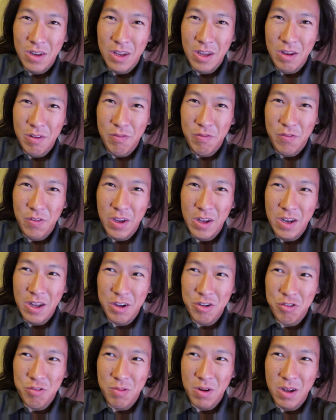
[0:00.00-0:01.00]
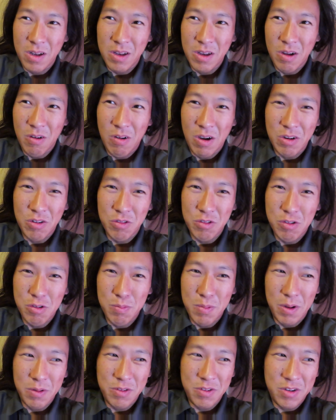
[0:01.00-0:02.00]
in Phoenix right now. I don't
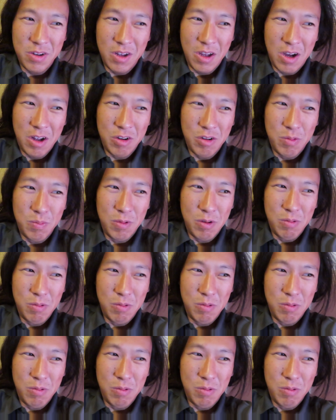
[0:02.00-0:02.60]
know about Seattle,